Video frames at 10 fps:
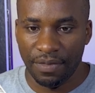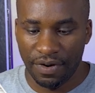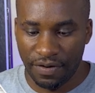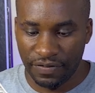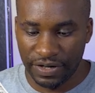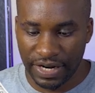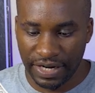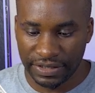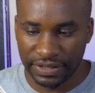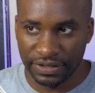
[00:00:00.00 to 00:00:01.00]
of the
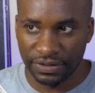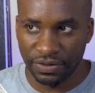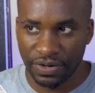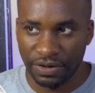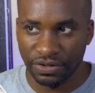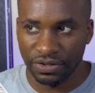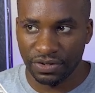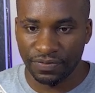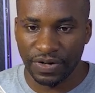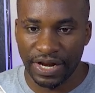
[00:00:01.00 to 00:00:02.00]
text. So I'll just
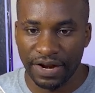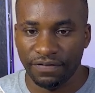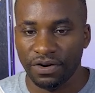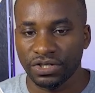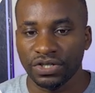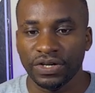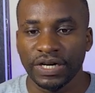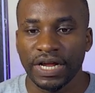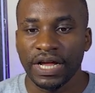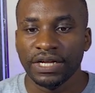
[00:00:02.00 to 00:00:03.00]
talk the len function.
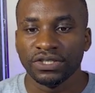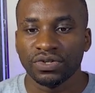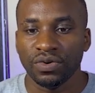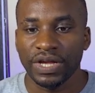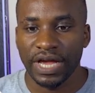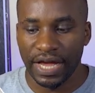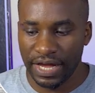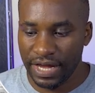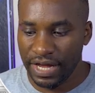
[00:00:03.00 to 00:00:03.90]
So here